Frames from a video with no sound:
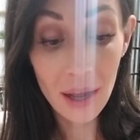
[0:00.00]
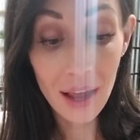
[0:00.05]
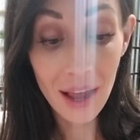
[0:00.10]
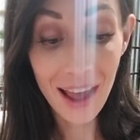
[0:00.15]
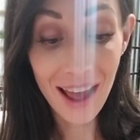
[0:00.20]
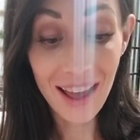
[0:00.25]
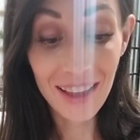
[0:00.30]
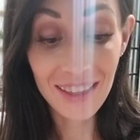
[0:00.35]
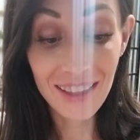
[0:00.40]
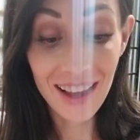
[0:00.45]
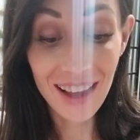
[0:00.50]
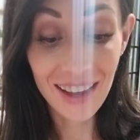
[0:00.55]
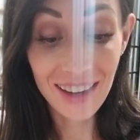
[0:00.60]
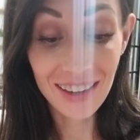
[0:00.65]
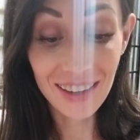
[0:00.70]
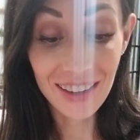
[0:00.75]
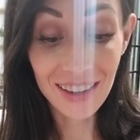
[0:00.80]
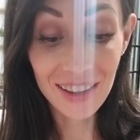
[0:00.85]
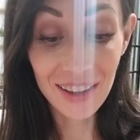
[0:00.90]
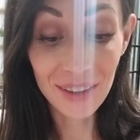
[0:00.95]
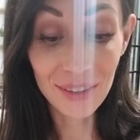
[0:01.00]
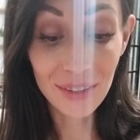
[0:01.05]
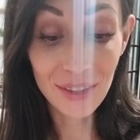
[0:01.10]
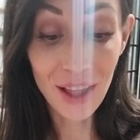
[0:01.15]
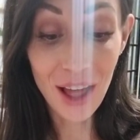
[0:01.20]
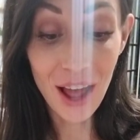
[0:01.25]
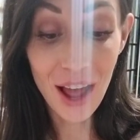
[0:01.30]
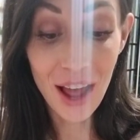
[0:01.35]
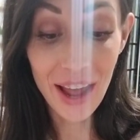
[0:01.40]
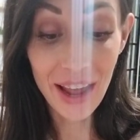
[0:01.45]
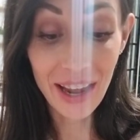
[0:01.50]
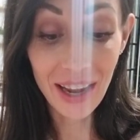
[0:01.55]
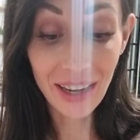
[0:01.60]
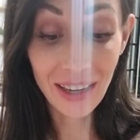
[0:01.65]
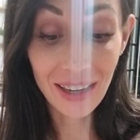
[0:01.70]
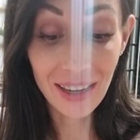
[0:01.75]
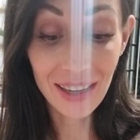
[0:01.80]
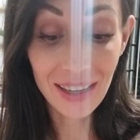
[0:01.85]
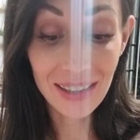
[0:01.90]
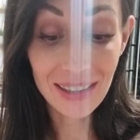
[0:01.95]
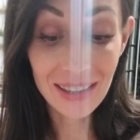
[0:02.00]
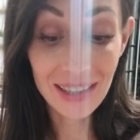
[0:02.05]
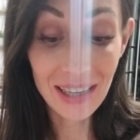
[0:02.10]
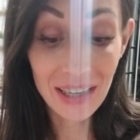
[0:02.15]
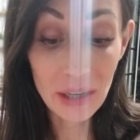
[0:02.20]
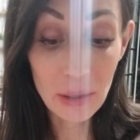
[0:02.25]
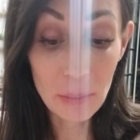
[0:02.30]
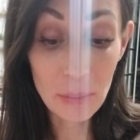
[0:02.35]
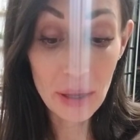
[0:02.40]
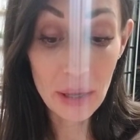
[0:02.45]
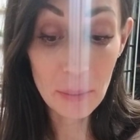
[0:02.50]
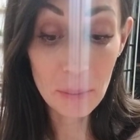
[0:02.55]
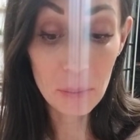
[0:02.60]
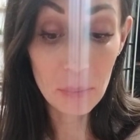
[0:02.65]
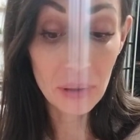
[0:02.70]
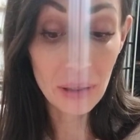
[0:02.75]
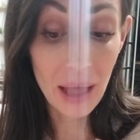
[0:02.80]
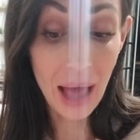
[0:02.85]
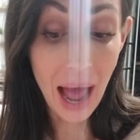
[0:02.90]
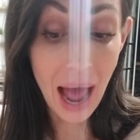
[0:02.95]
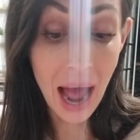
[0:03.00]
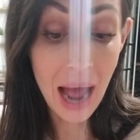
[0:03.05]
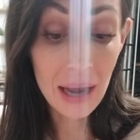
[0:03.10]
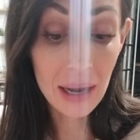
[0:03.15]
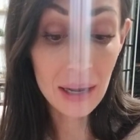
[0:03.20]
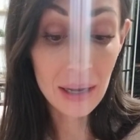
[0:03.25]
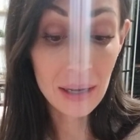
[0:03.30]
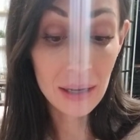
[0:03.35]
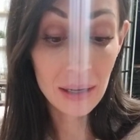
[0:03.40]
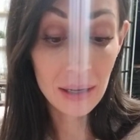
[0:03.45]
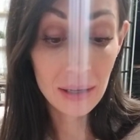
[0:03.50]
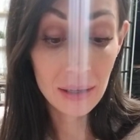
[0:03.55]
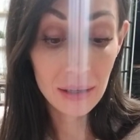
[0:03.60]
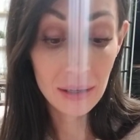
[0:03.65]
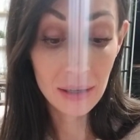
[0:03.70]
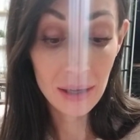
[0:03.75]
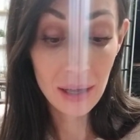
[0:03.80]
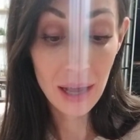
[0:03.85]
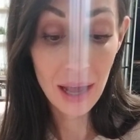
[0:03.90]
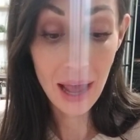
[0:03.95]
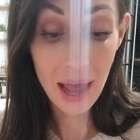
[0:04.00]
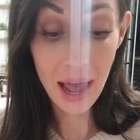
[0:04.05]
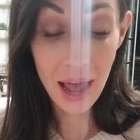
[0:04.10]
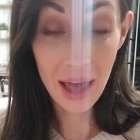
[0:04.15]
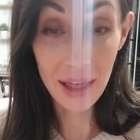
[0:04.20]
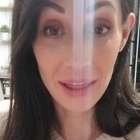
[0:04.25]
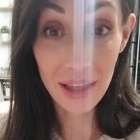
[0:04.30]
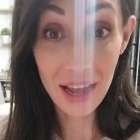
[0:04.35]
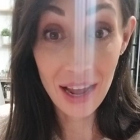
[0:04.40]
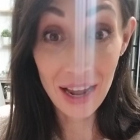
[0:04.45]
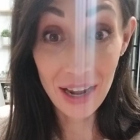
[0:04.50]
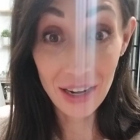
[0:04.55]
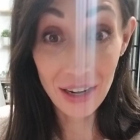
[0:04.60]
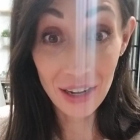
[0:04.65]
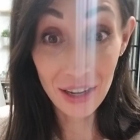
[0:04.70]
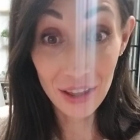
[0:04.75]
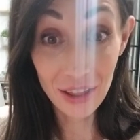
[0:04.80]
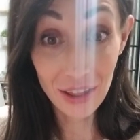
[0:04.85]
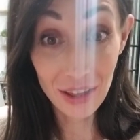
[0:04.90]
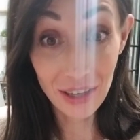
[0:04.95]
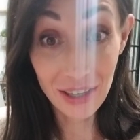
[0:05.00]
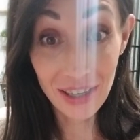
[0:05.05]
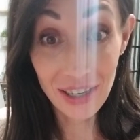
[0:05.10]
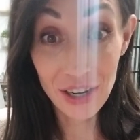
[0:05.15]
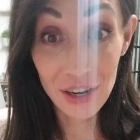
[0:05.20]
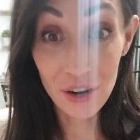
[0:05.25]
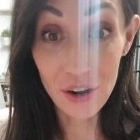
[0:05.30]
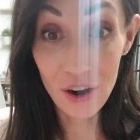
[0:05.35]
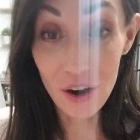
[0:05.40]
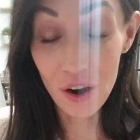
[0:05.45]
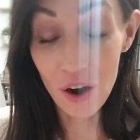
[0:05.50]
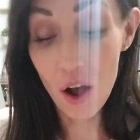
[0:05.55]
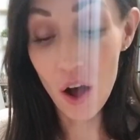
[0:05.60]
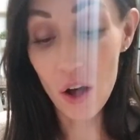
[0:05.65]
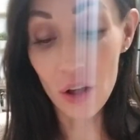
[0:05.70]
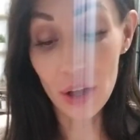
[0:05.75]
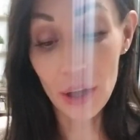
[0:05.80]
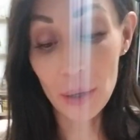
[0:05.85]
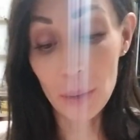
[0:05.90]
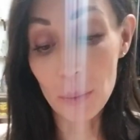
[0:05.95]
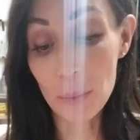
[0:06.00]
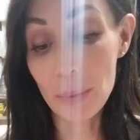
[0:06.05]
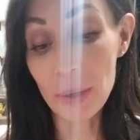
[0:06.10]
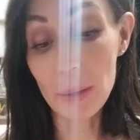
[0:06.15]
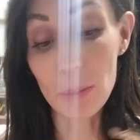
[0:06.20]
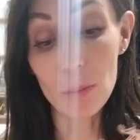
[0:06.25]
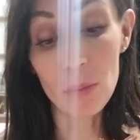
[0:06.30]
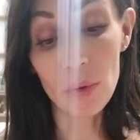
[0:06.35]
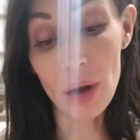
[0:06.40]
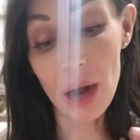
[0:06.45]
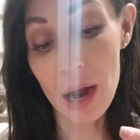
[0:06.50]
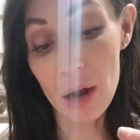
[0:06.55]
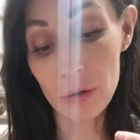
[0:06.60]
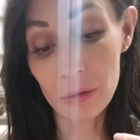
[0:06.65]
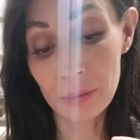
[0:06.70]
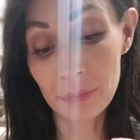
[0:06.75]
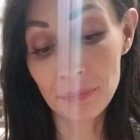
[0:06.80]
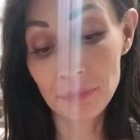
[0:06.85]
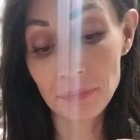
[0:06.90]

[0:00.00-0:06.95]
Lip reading: and then the line is going to be black, and then the deer are all going to be brown.